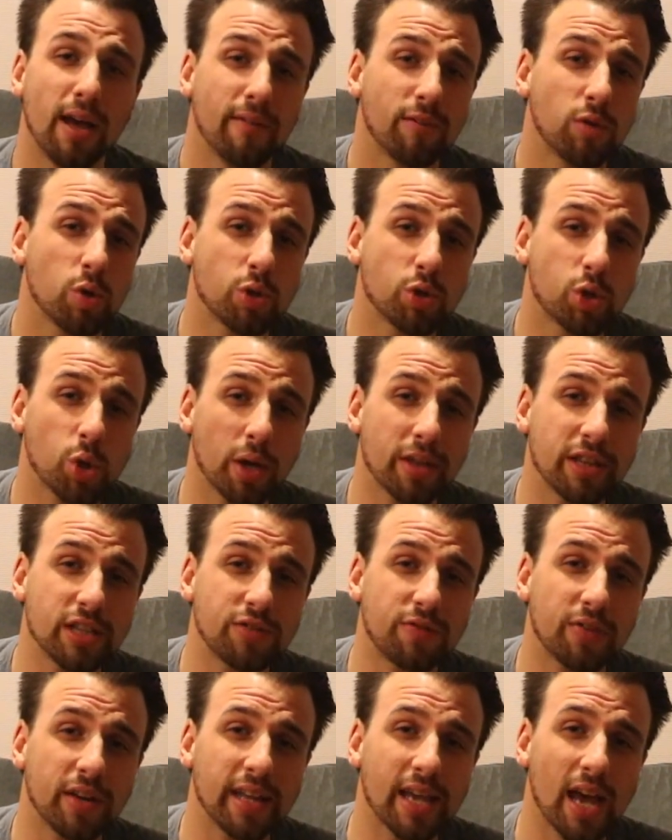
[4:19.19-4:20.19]
If you enjoyed
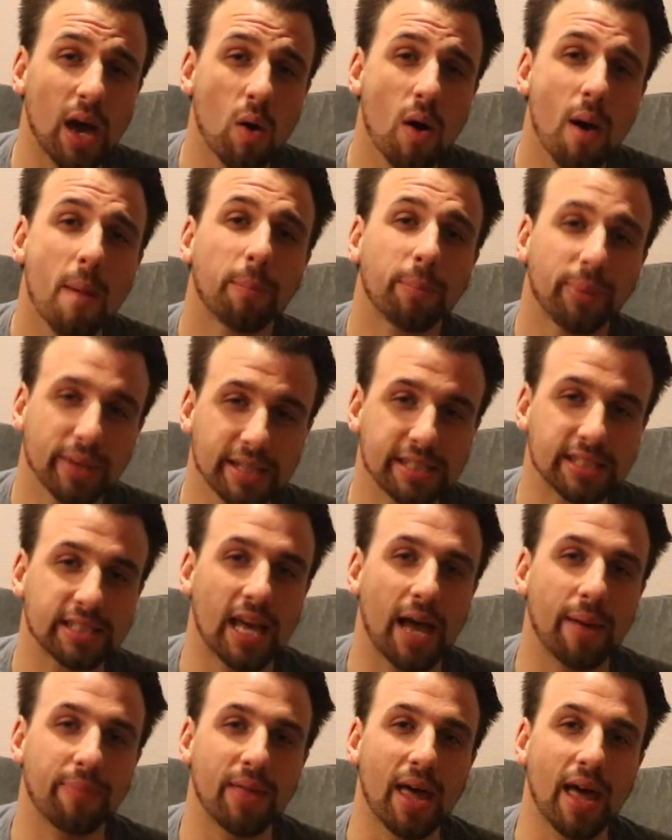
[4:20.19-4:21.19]
this video, please
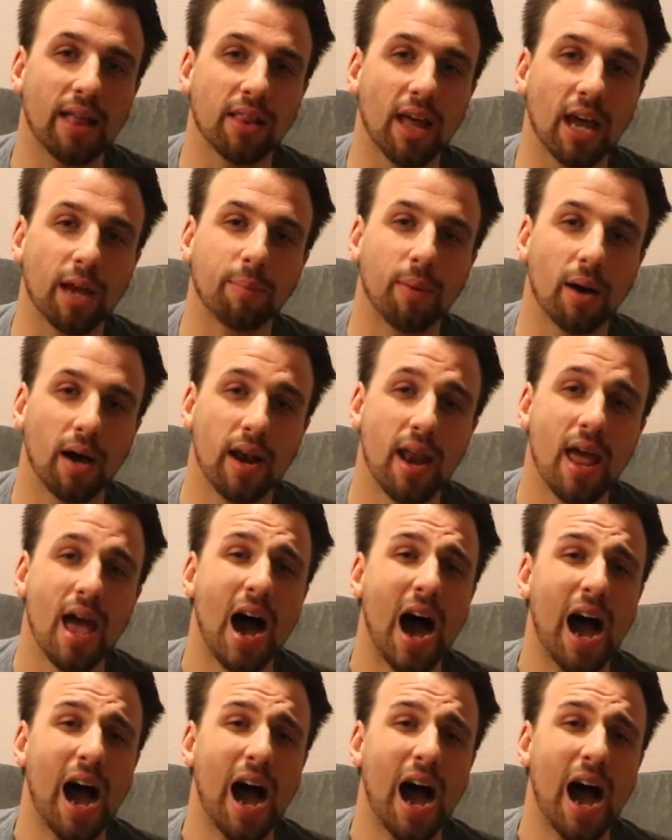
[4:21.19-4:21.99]
slap that like button.